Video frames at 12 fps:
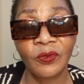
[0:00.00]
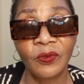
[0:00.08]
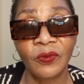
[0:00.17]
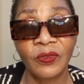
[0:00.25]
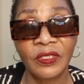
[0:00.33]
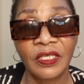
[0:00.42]

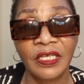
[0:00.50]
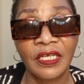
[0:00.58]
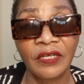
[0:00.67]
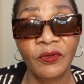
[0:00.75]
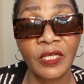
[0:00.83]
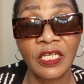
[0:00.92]
Already
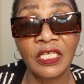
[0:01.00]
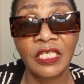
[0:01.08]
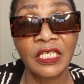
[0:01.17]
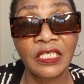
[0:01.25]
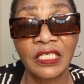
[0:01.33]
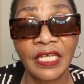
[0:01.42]
she has said
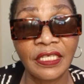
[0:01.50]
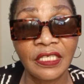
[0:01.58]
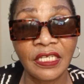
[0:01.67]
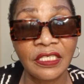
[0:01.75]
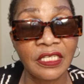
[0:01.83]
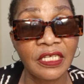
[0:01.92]
she doesn't
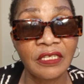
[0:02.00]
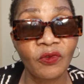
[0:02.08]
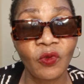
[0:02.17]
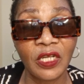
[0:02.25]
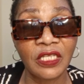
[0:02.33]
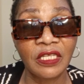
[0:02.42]
want the
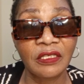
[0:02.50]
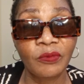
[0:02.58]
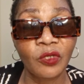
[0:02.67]
sponsorship.